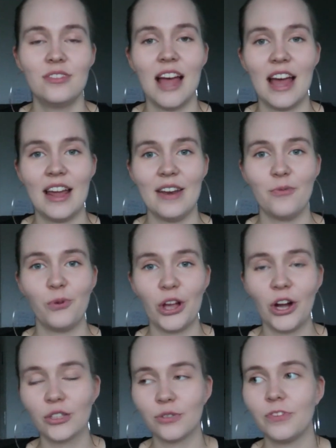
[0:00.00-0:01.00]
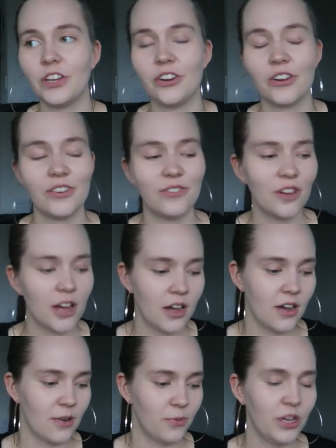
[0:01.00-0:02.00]
and we got
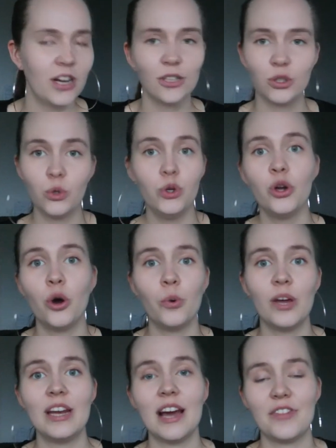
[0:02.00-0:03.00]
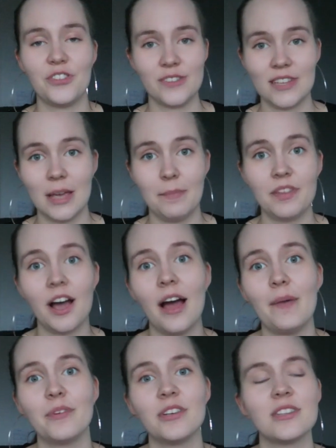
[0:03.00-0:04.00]
to know it at the same
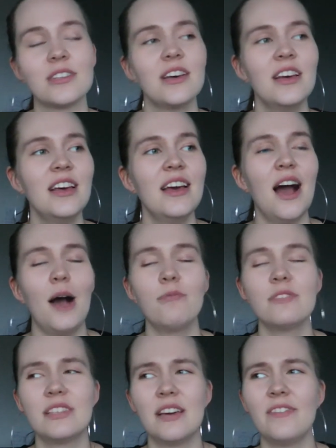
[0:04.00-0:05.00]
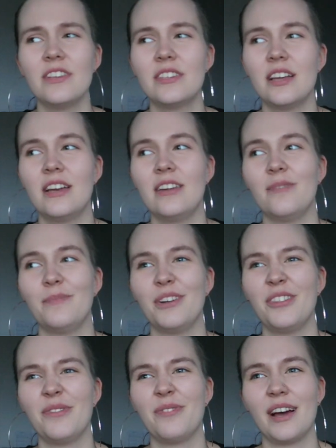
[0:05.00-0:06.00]
time, because I was devastated
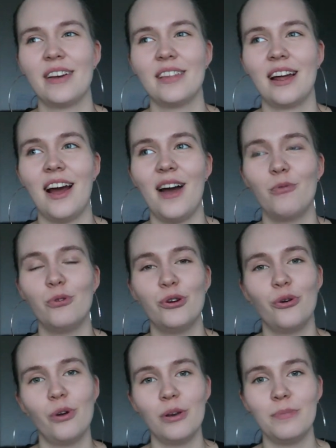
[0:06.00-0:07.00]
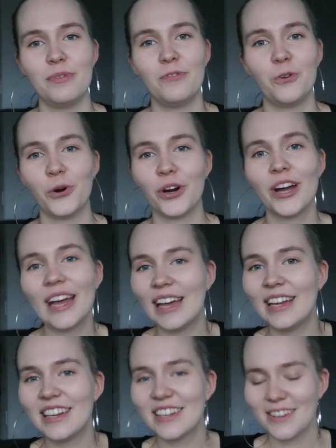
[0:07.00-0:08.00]
about the fact that I would know it before
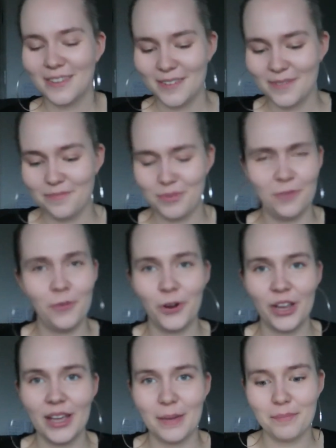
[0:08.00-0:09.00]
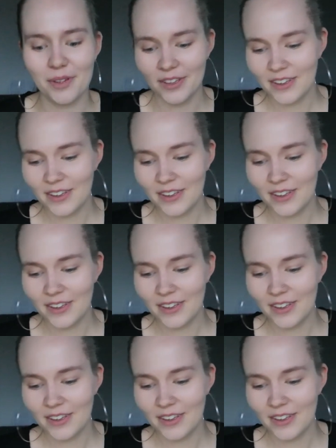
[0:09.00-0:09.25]
him.